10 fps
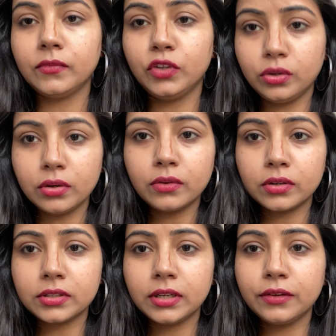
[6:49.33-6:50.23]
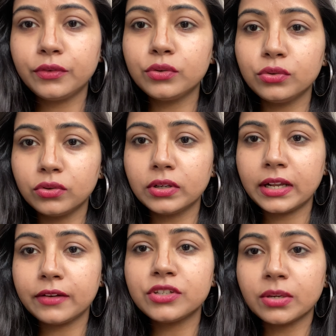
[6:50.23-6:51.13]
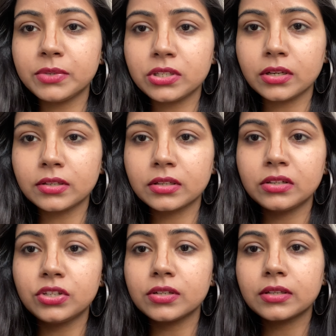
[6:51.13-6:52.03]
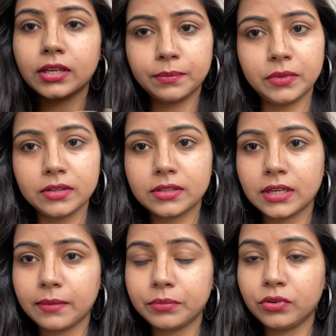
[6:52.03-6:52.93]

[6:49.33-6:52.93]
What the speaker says: You know what, if you do not have chubby cheeks, just skip this step.